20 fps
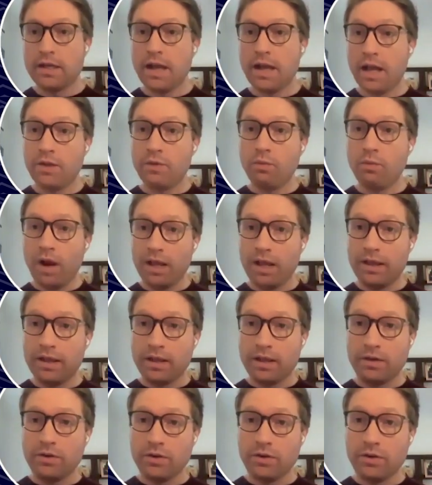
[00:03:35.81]
And the way that
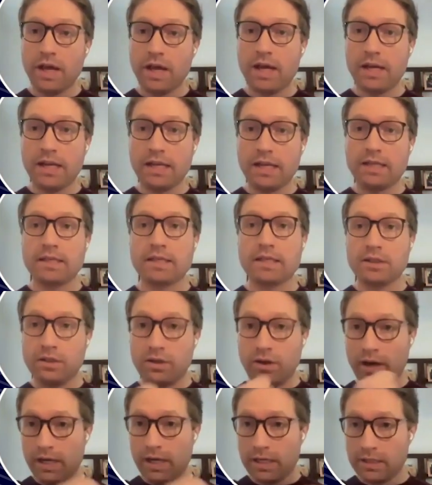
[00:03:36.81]
you do that is
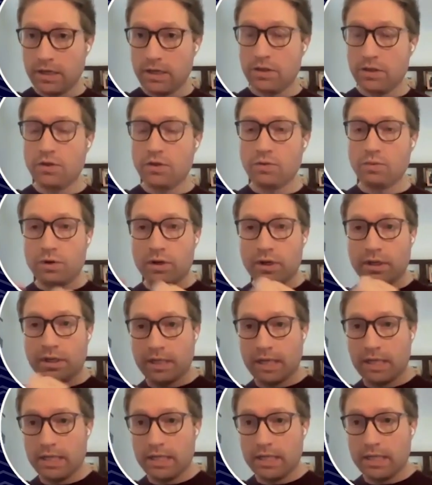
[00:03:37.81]
translating those words
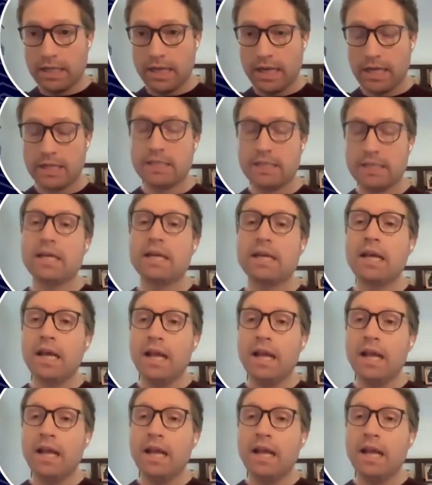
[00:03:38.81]
into text